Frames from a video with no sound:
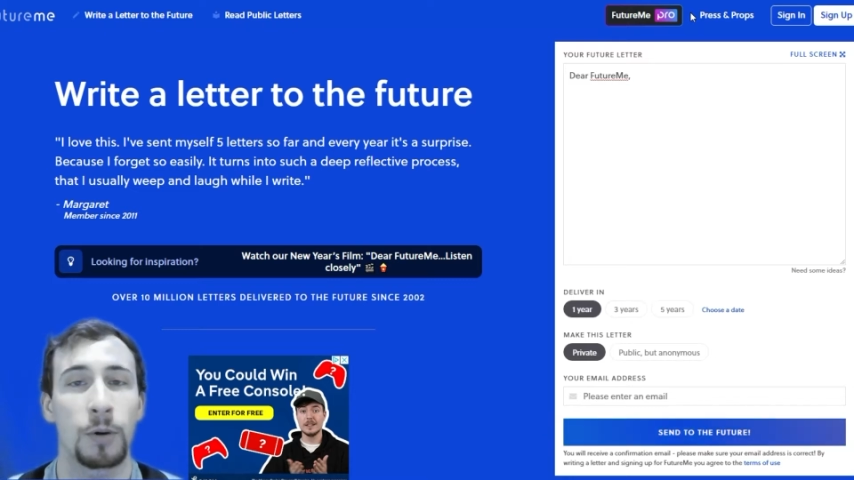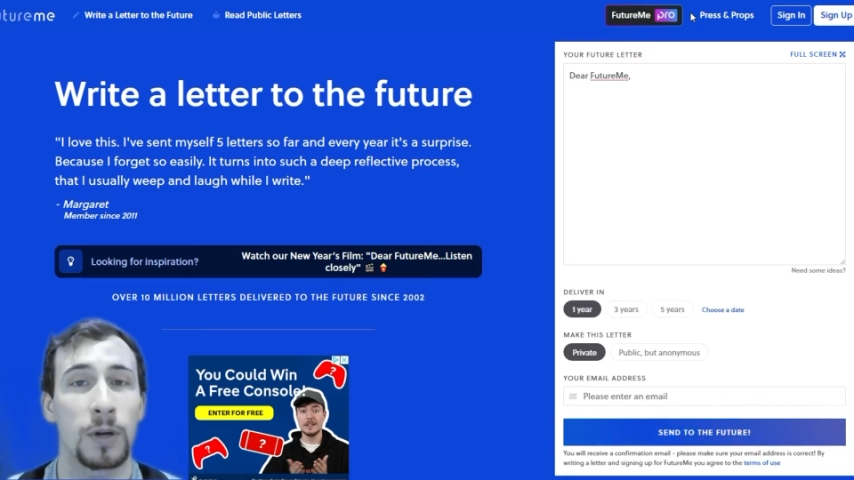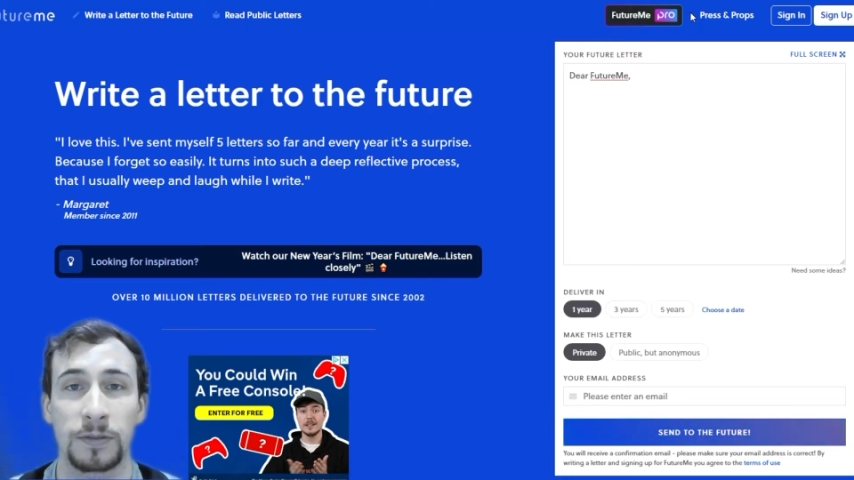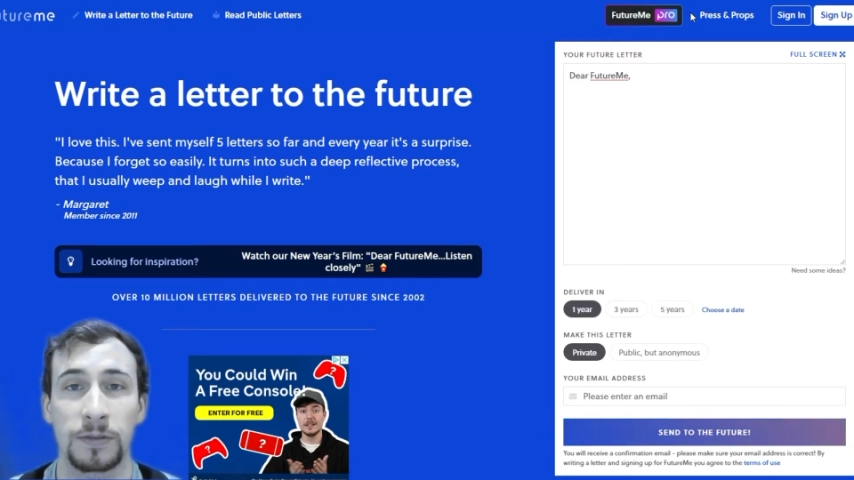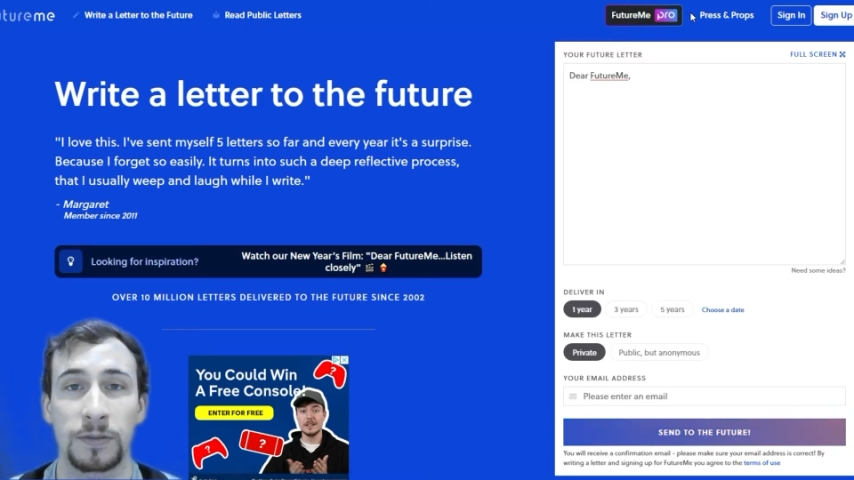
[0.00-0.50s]

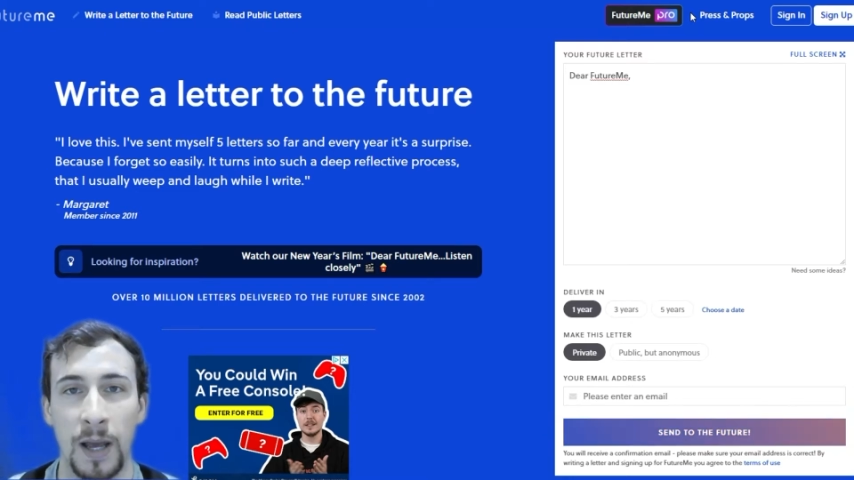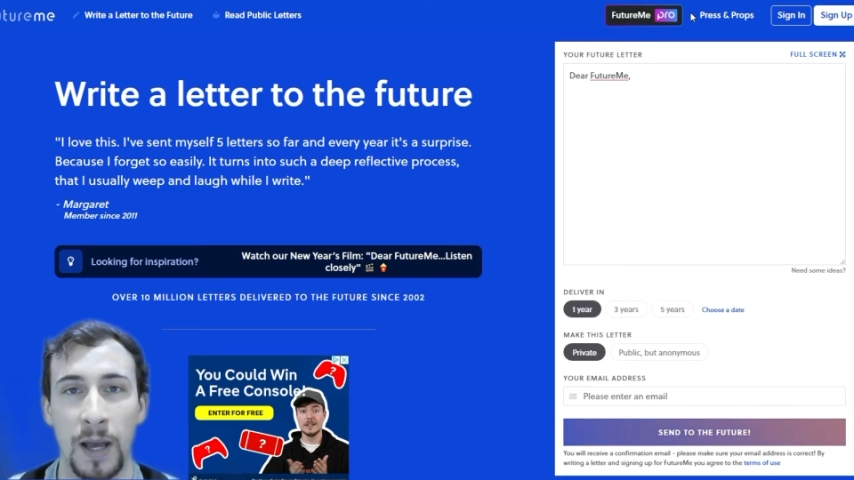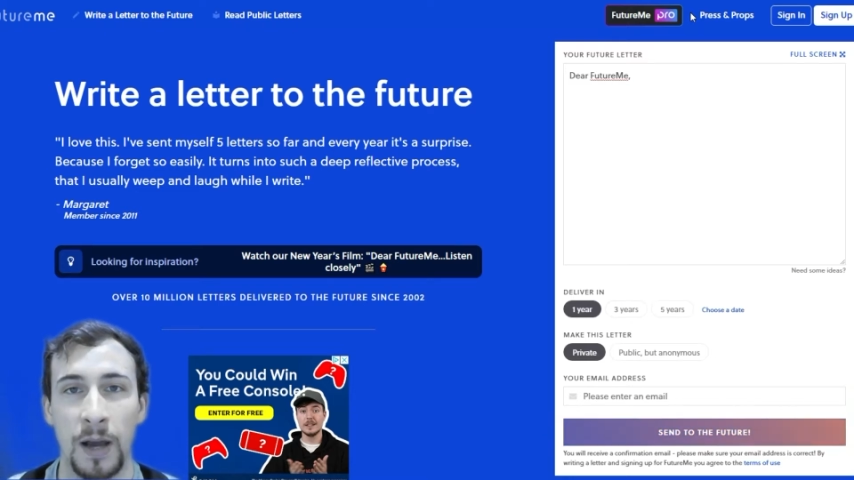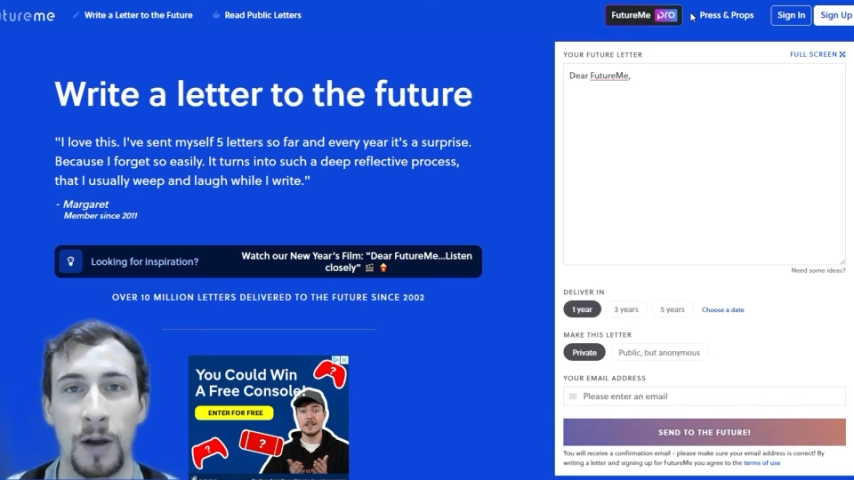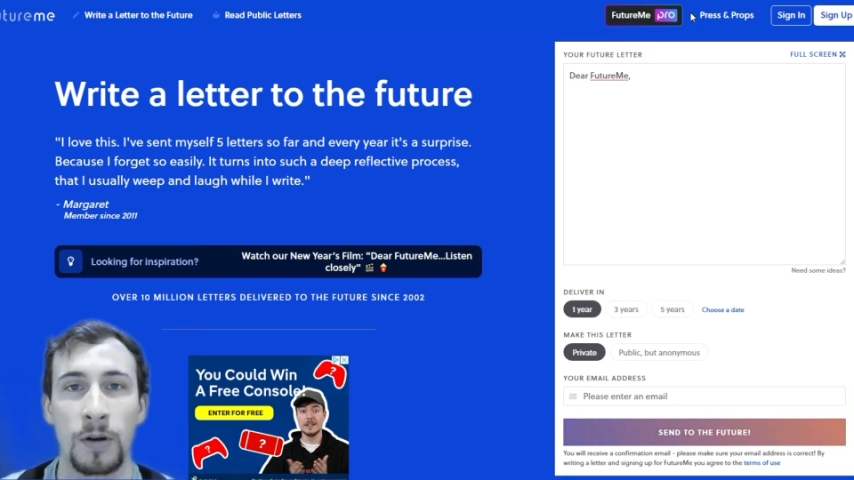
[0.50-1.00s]
3 years from
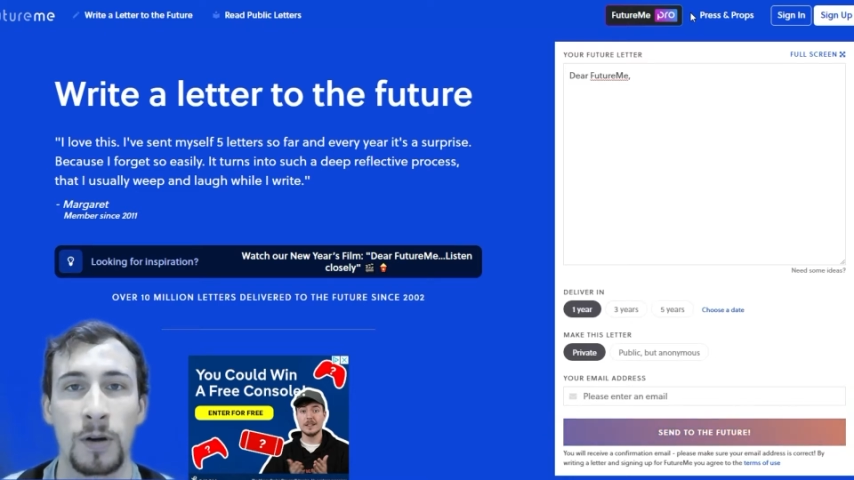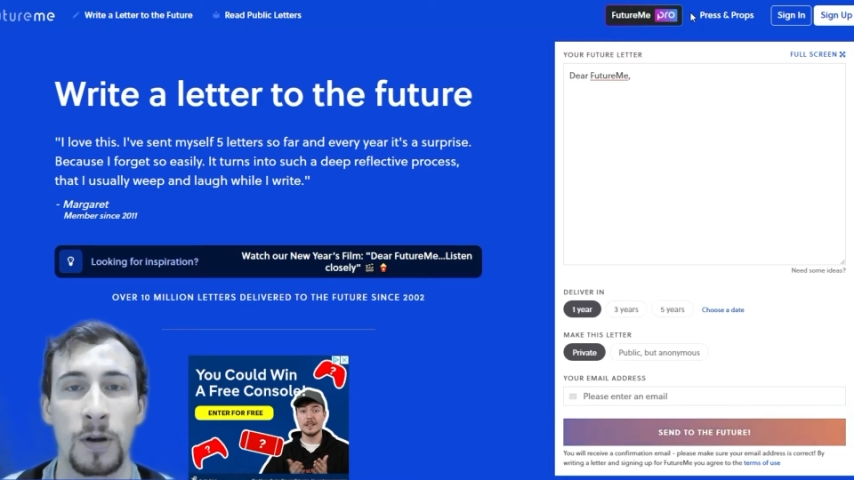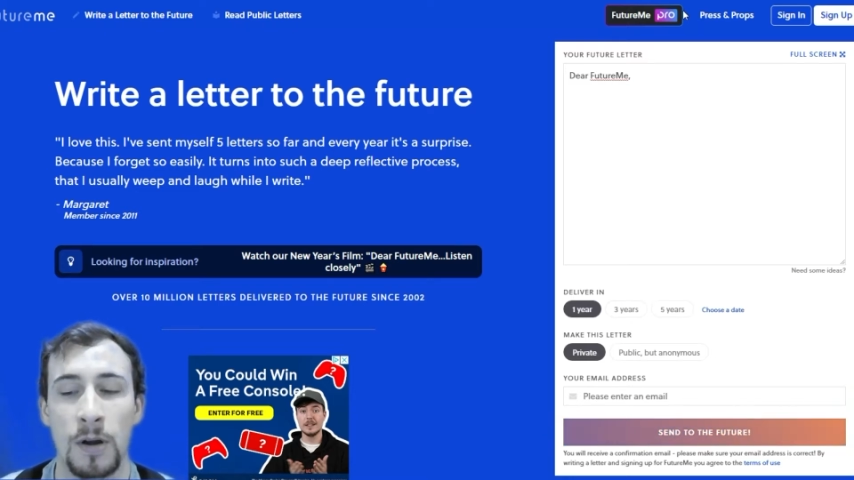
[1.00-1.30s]
now,